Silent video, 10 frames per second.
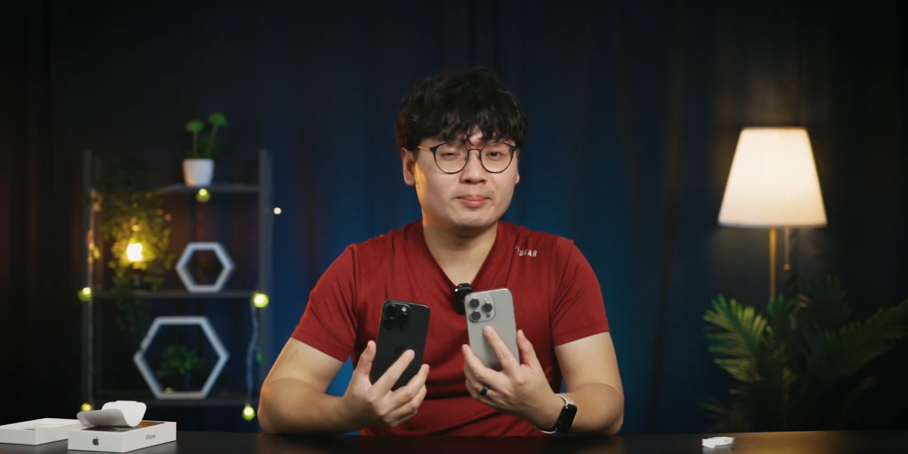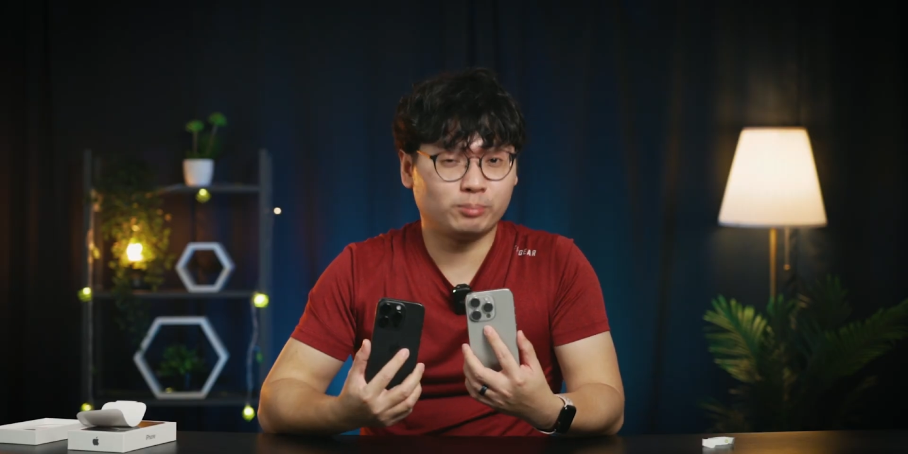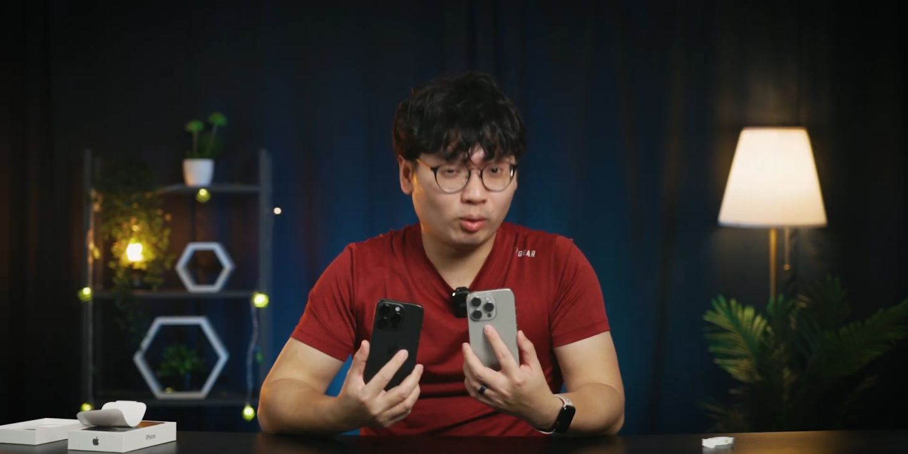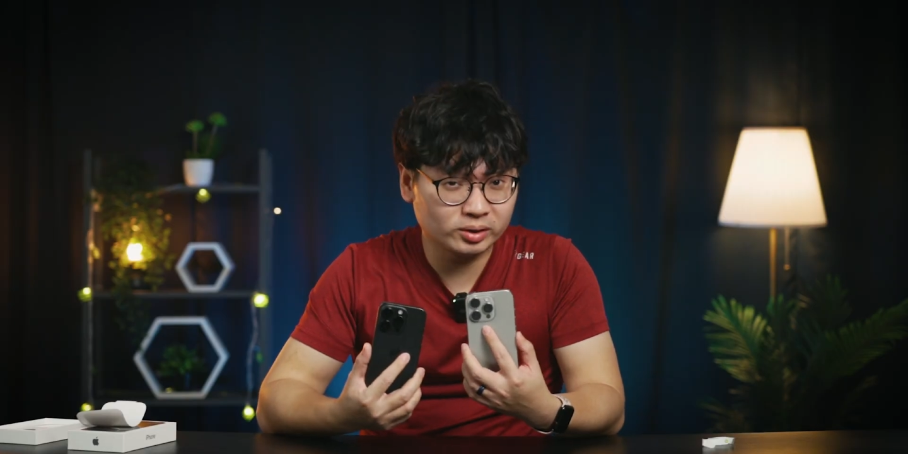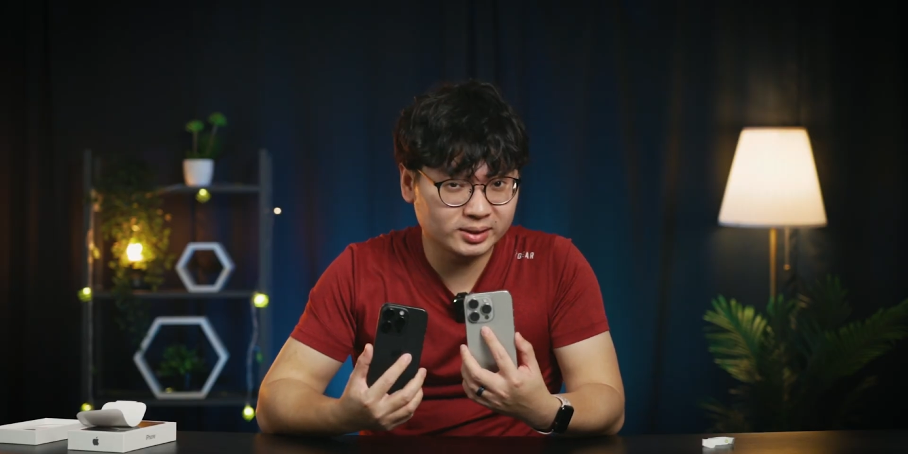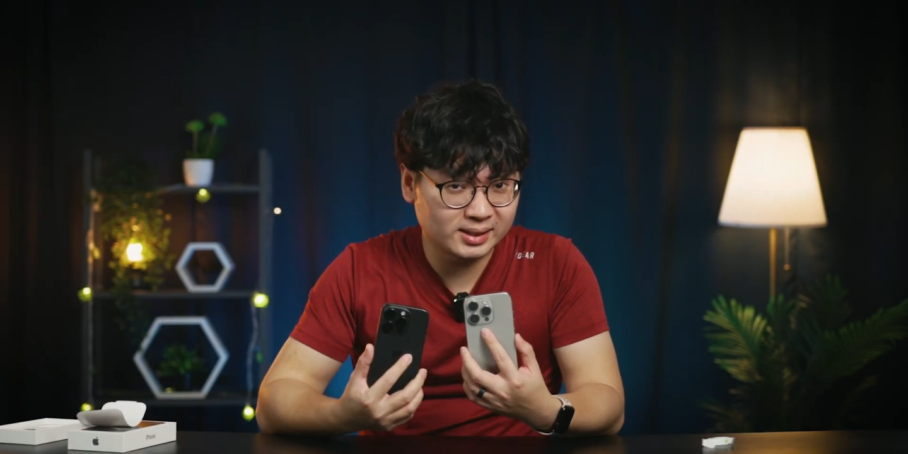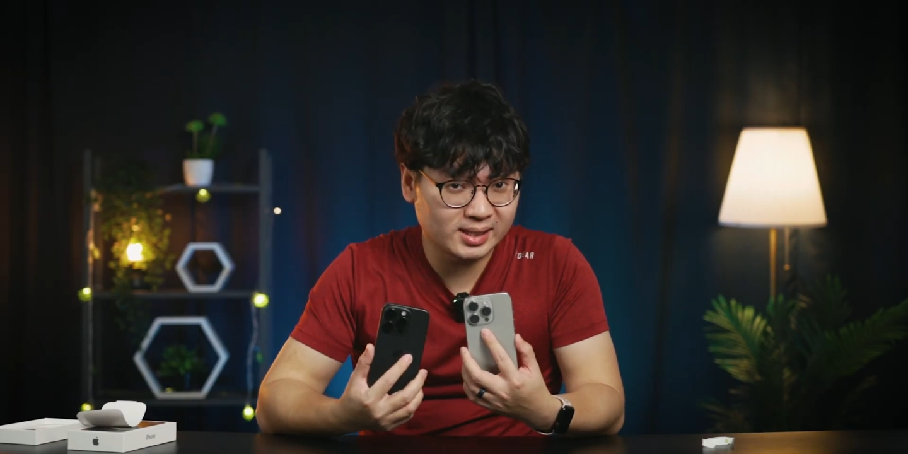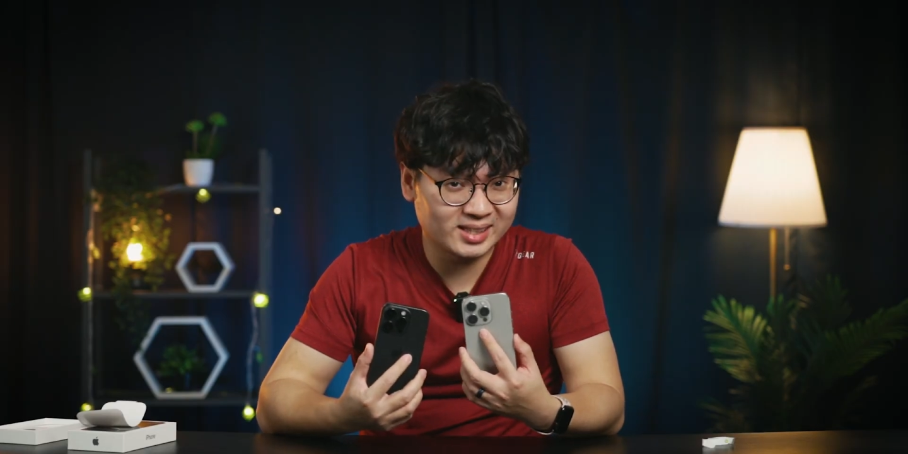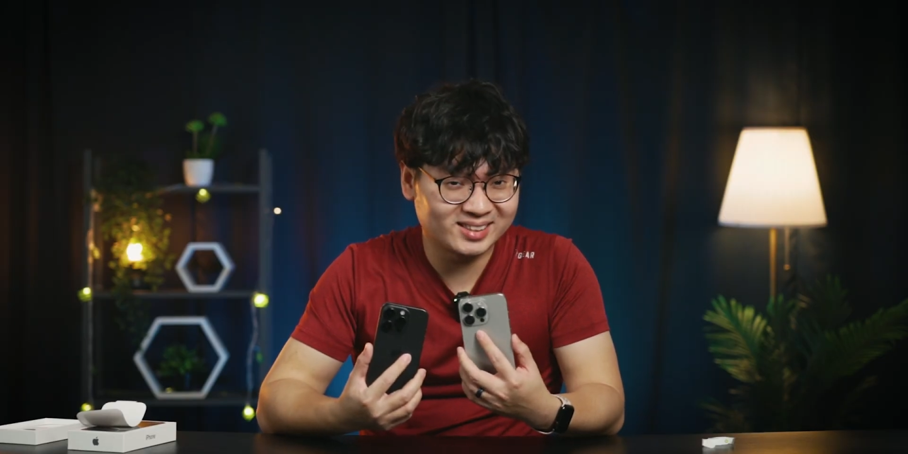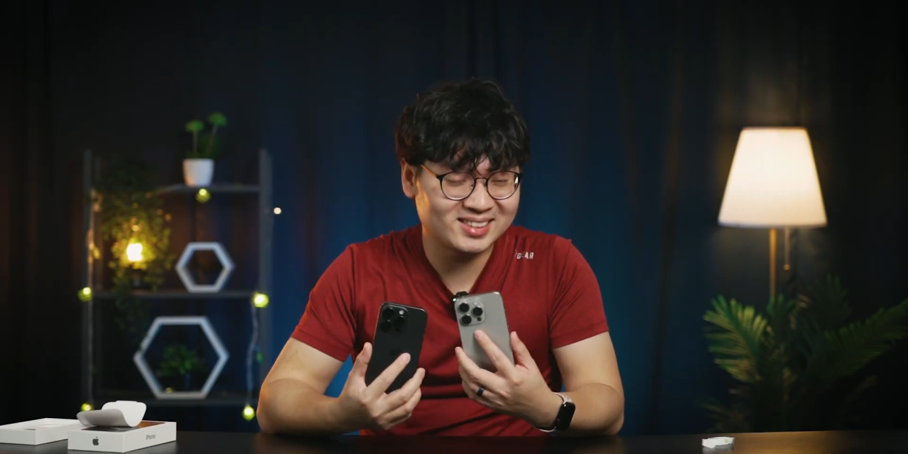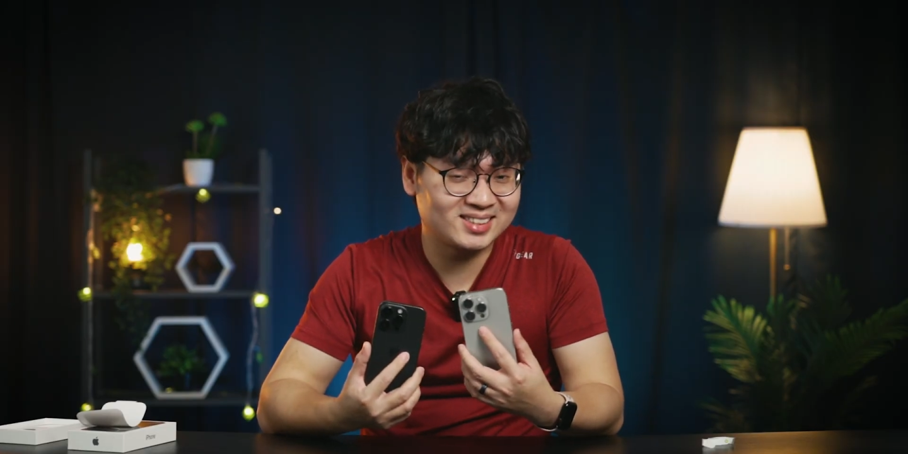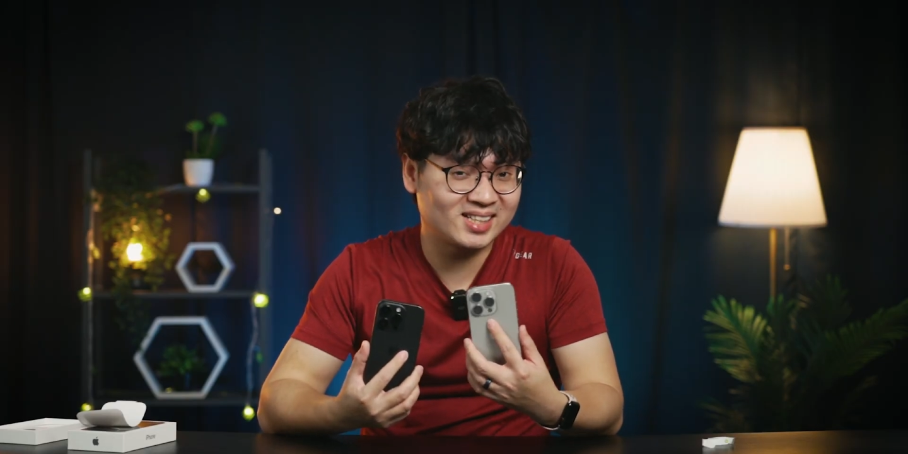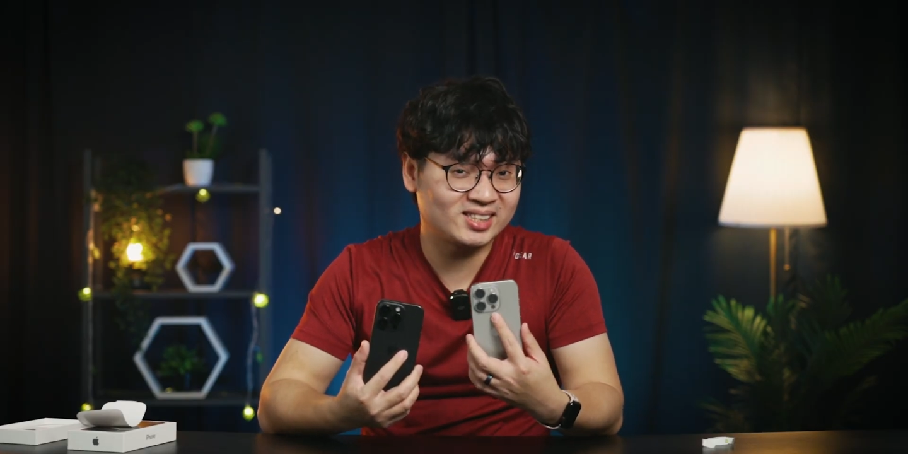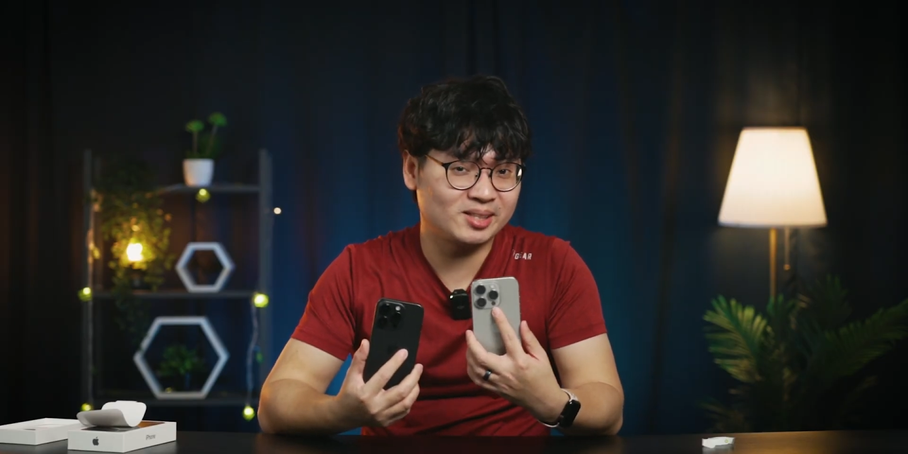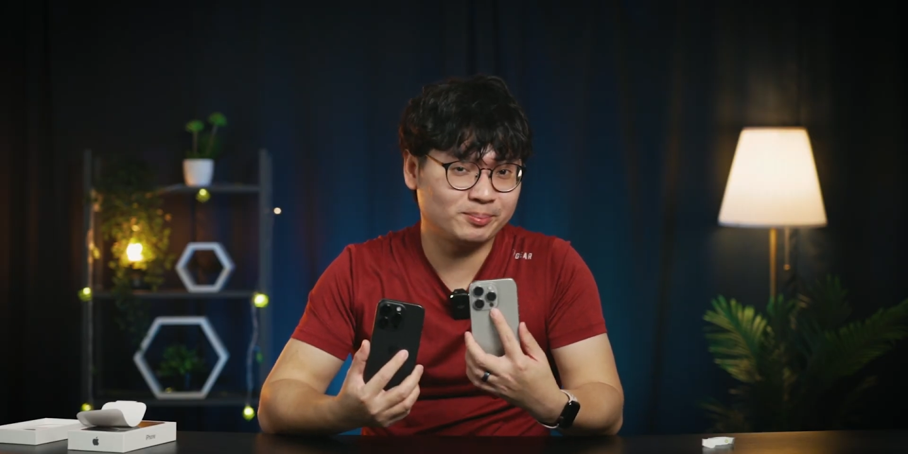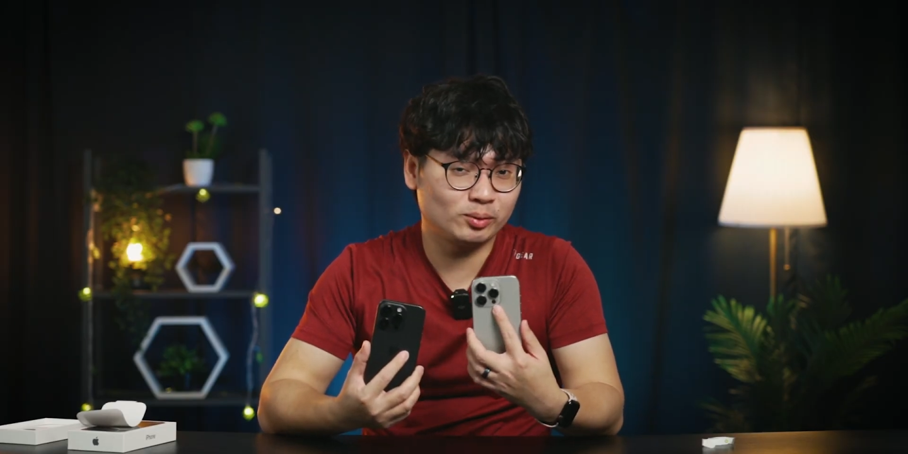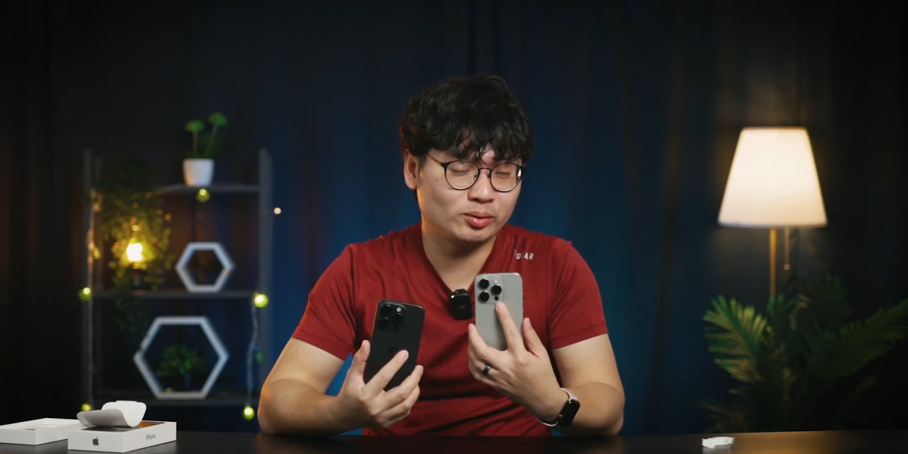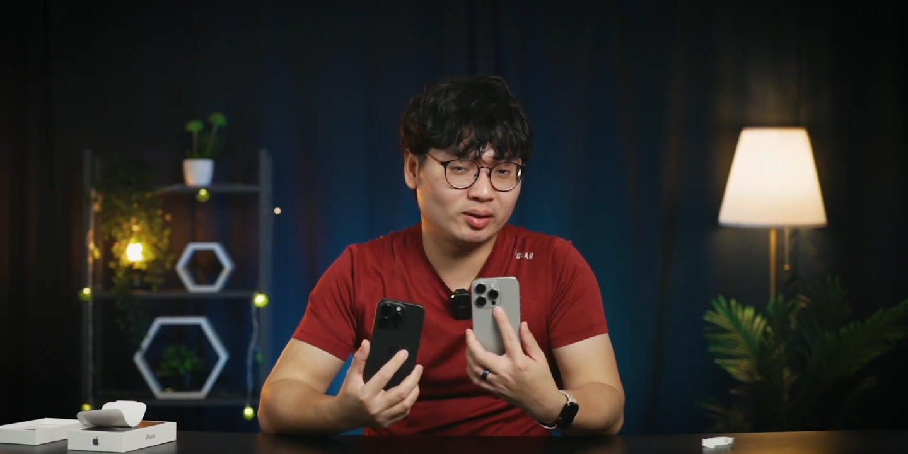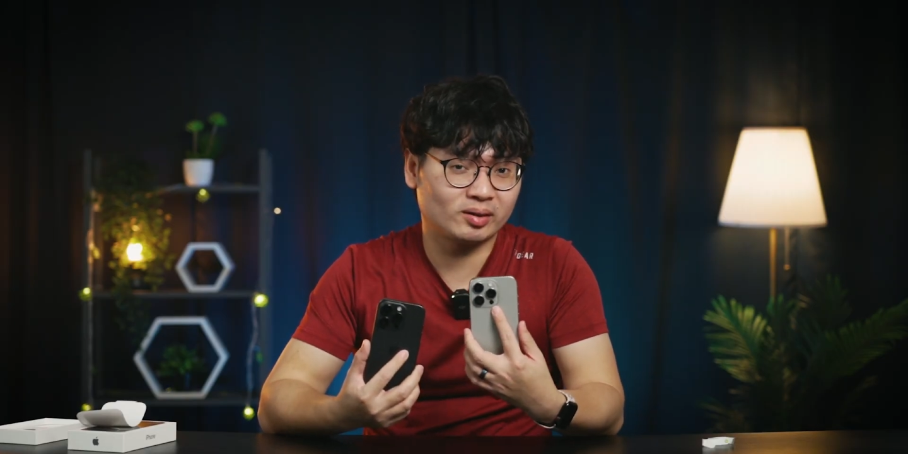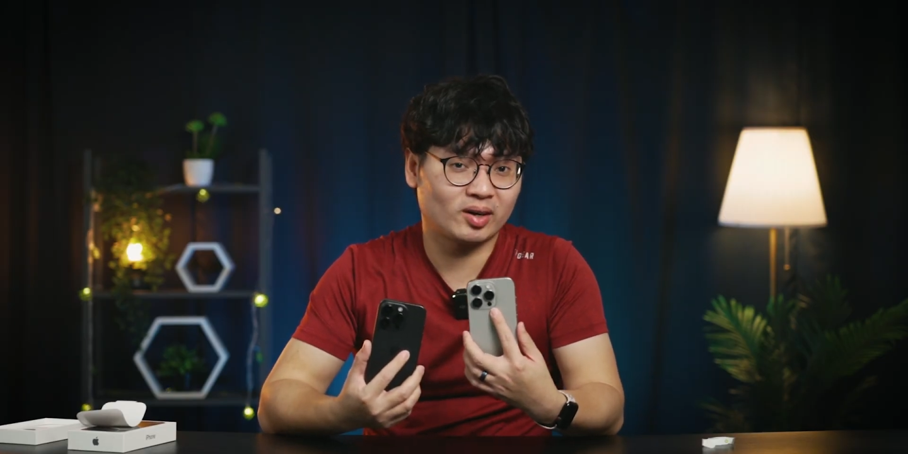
importantly, the 16 Pro now